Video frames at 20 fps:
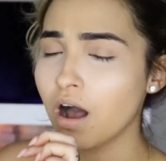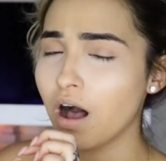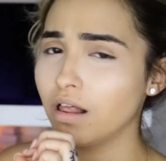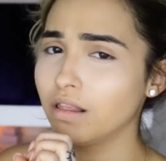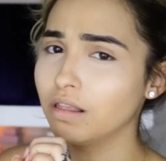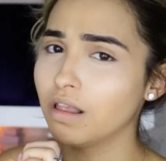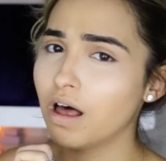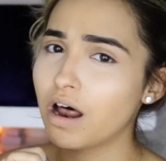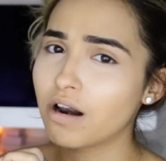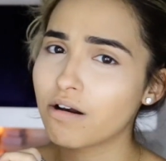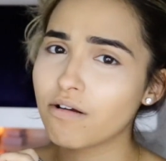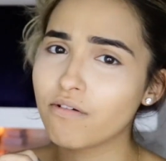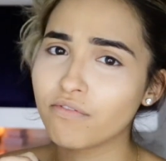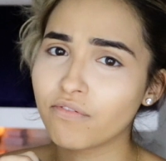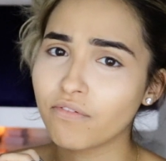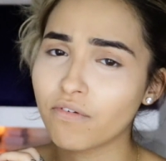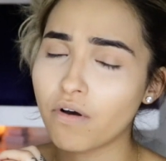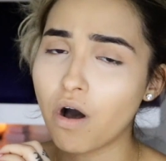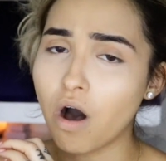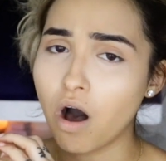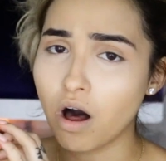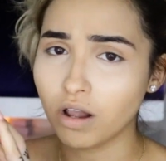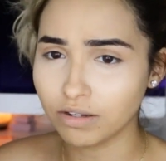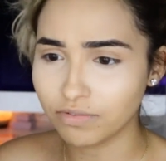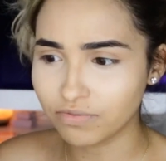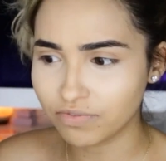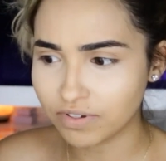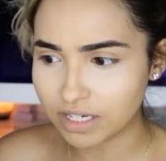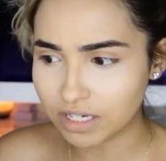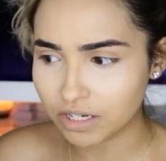a lot of
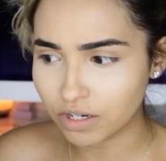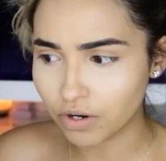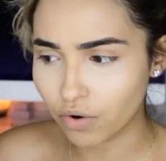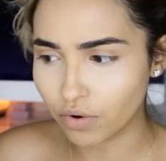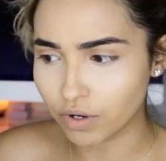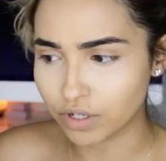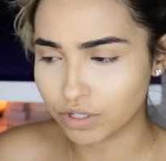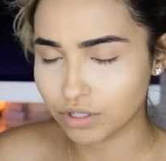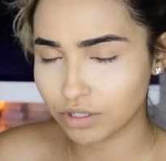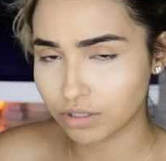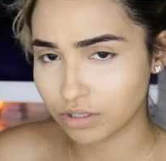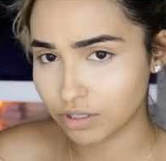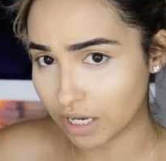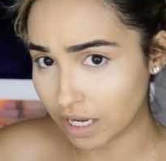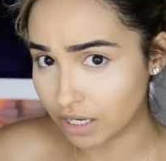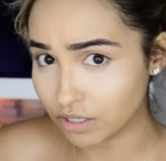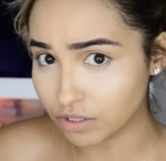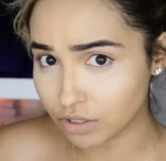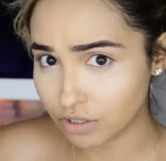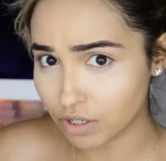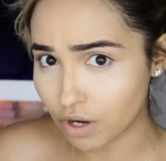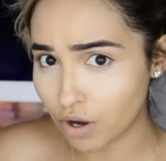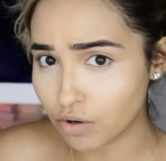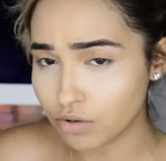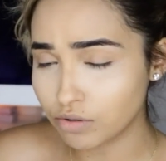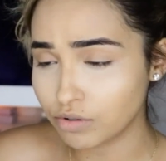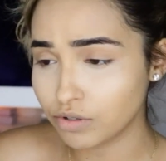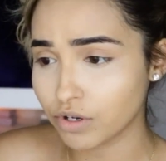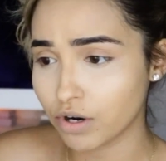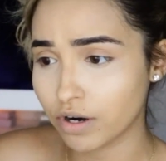olivey or skin
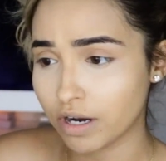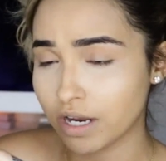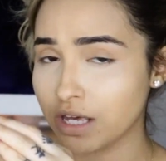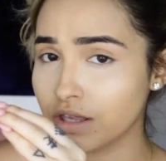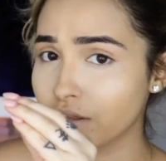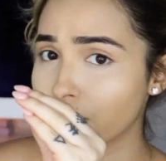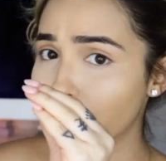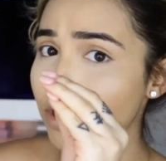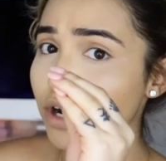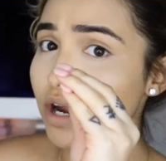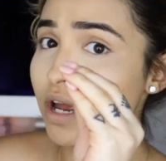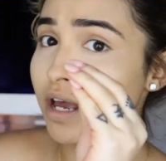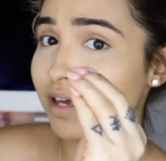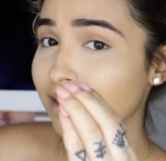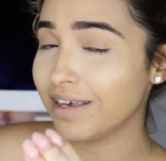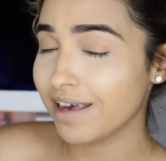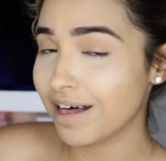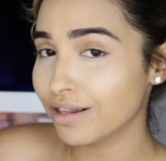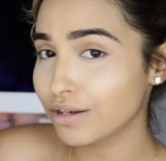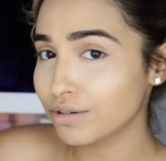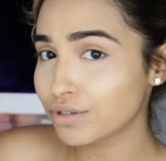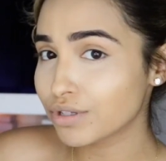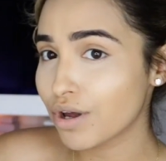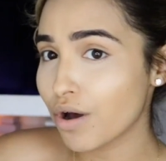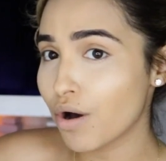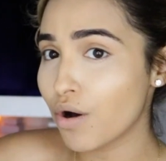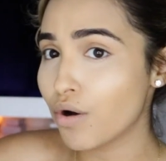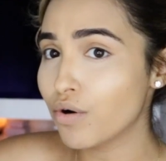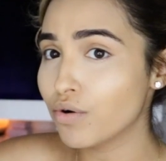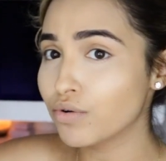tones are either yellow
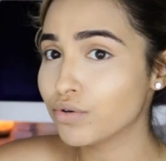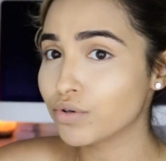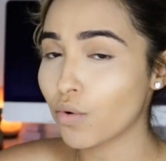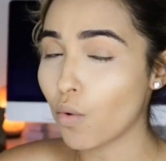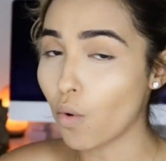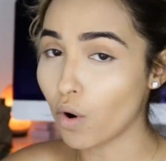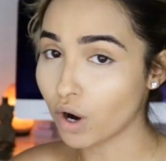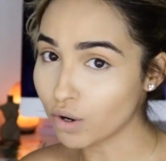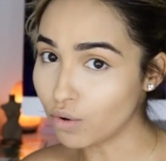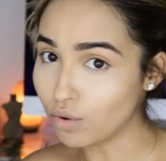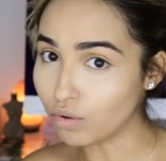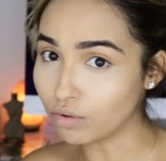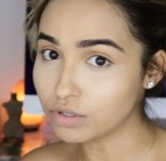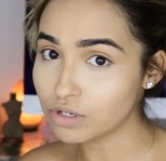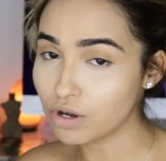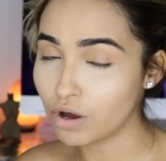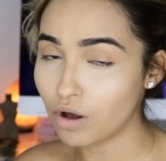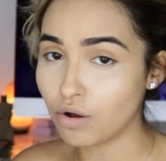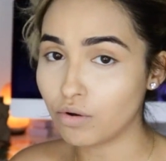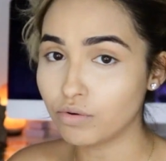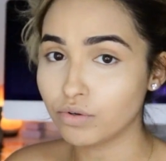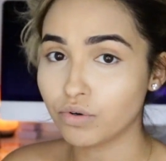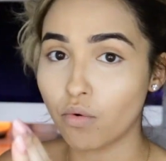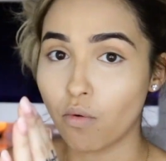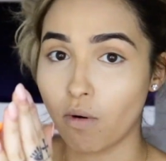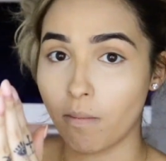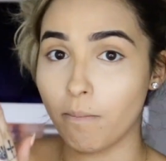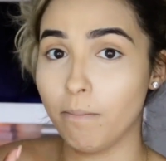toned or cool toned or